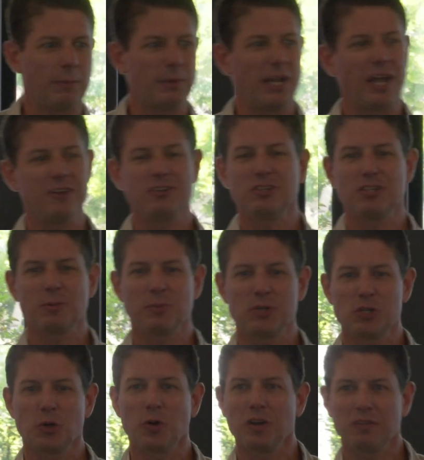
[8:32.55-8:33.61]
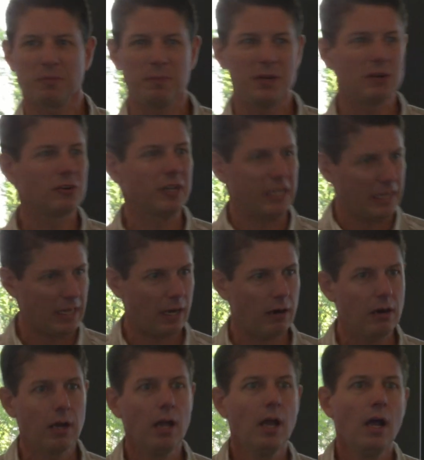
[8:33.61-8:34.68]
I'm allowed to use the pejorative merely
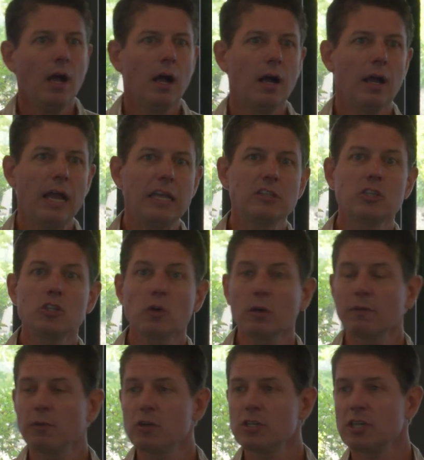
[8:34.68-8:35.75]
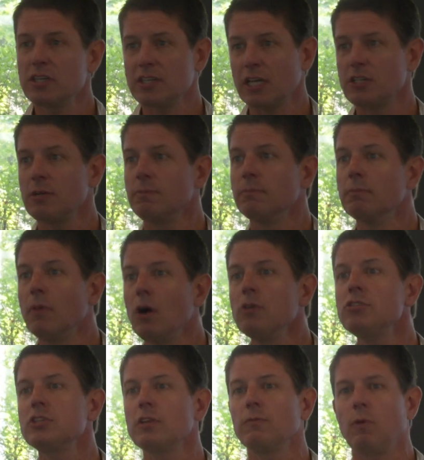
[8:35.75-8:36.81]
there. And the short version is actually
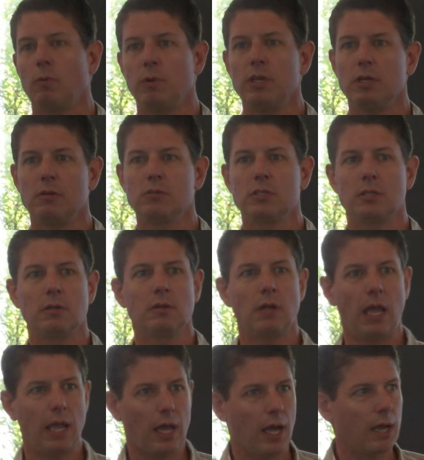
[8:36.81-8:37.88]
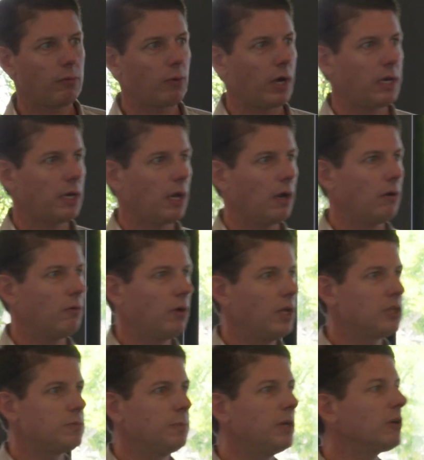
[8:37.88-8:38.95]
most of what we use in AI right now
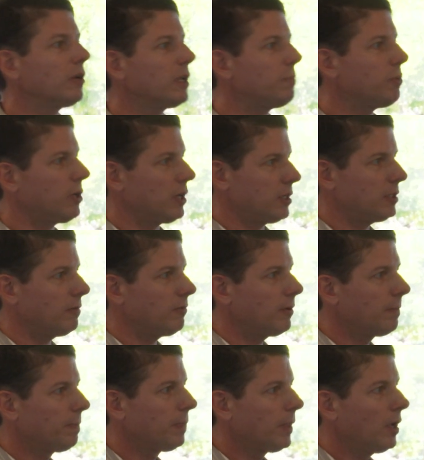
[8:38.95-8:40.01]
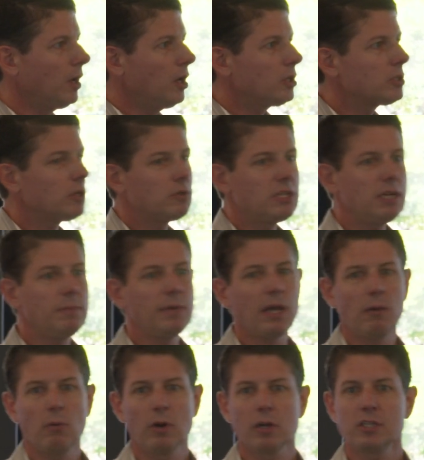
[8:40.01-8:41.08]
is merely predictive. So deep
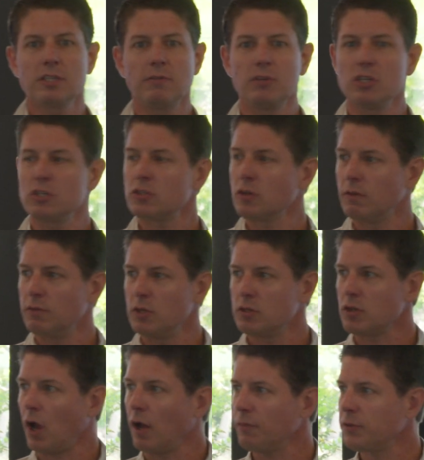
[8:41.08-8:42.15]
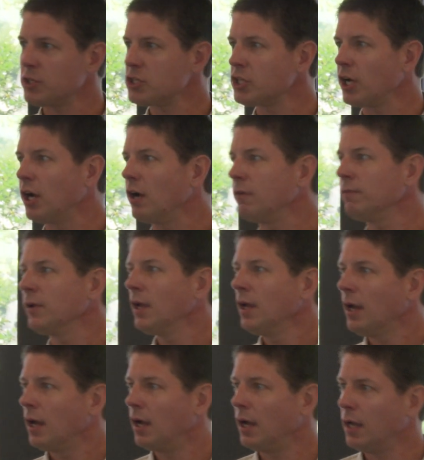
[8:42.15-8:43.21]
networks, if you just sort of use
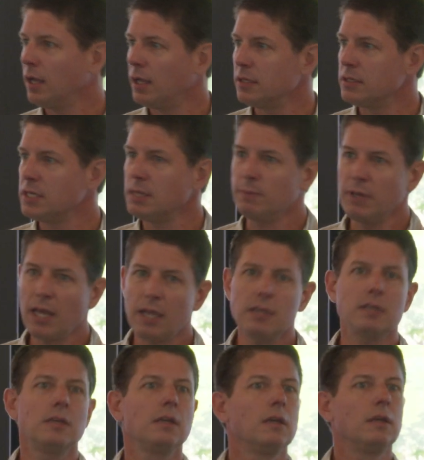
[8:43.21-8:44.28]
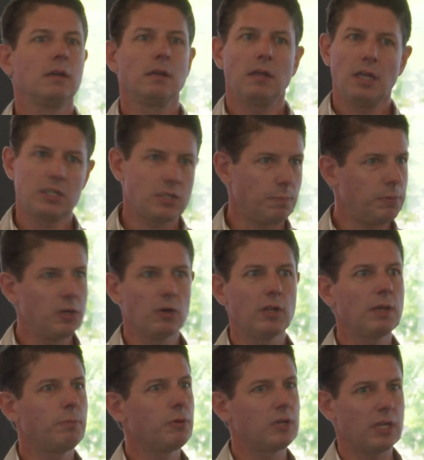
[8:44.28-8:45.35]
off-the-shelf deep net, it's a
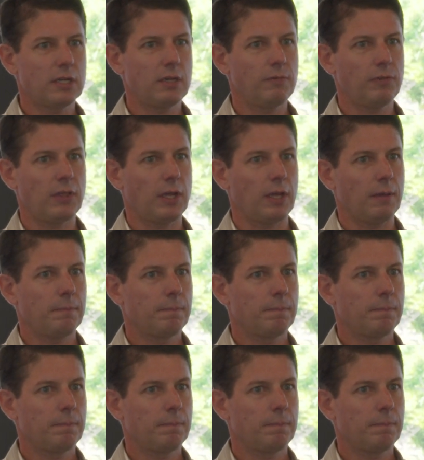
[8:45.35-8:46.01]
purely predictive thing,